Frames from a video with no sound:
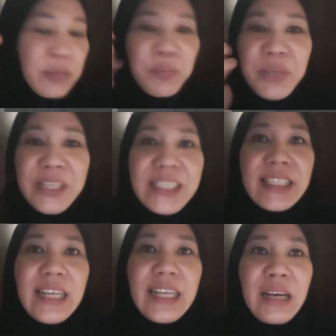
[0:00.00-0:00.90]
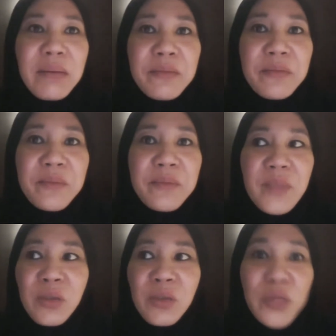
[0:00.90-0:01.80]
person that
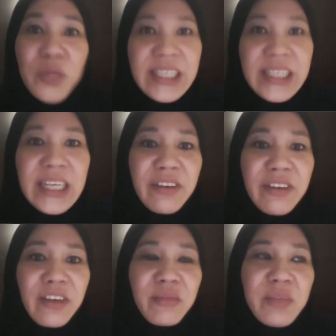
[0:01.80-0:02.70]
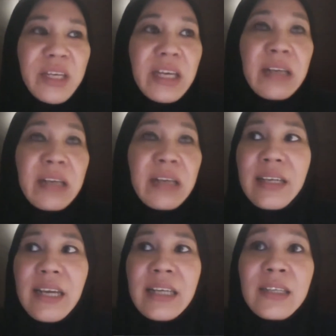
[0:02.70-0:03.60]
who's sitting in front of me
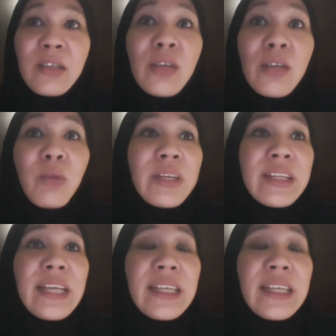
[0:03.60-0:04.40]
and look at what they